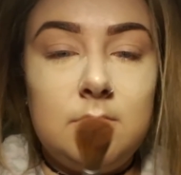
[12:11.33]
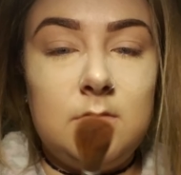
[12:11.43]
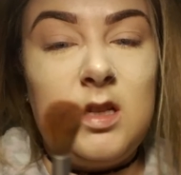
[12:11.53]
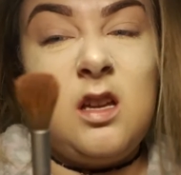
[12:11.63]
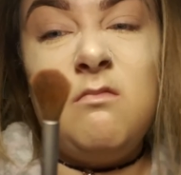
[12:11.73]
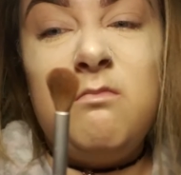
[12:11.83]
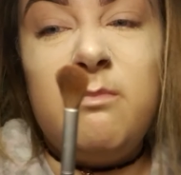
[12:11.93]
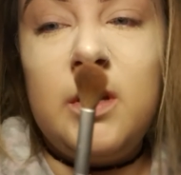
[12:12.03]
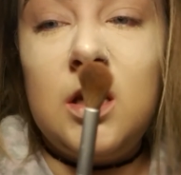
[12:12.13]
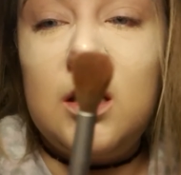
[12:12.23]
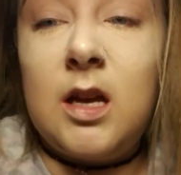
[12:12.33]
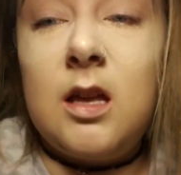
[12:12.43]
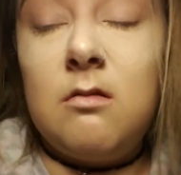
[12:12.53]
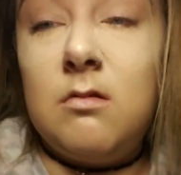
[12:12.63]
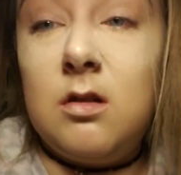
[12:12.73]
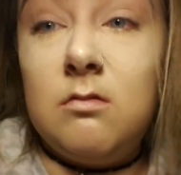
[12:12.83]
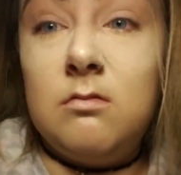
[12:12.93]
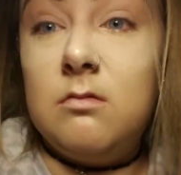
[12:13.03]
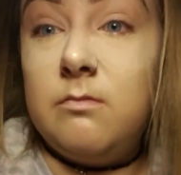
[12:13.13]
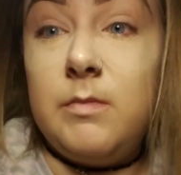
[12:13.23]
not big, I don't know,
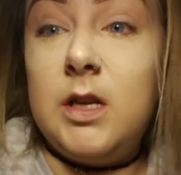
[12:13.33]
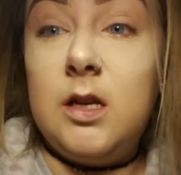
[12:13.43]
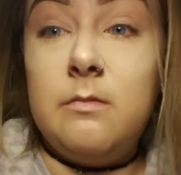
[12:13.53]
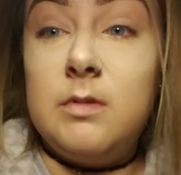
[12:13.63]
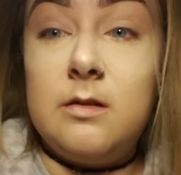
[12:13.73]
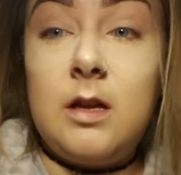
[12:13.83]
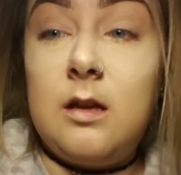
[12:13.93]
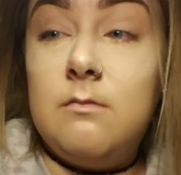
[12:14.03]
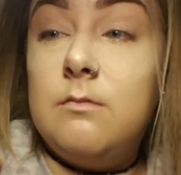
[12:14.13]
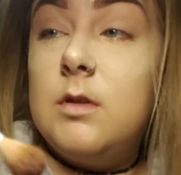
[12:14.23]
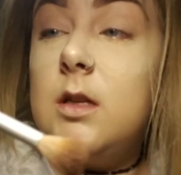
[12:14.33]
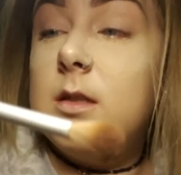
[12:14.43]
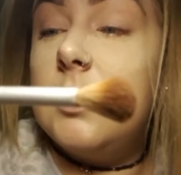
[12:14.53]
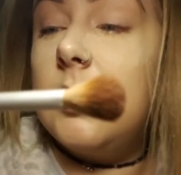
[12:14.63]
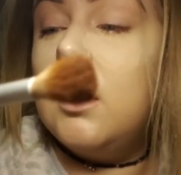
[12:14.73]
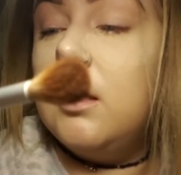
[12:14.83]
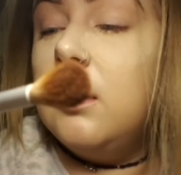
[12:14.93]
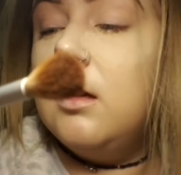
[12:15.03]
medium, it's a